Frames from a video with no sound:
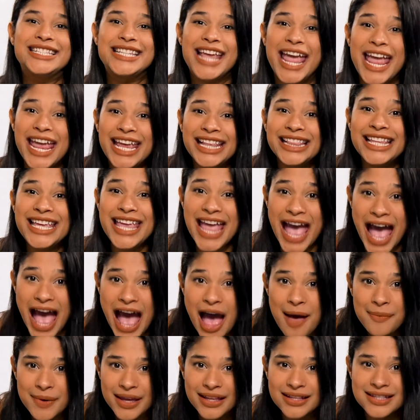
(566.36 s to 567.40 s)
daily
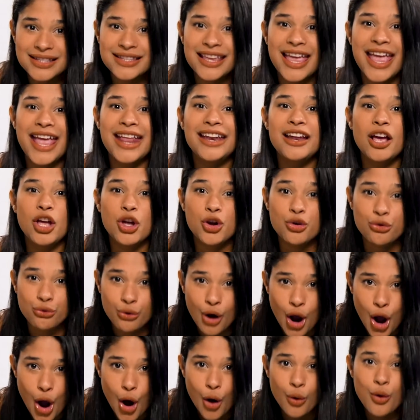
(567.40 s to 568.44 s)
habits can
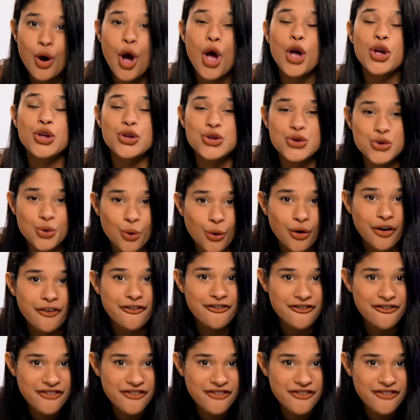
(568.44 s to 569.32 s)
grow your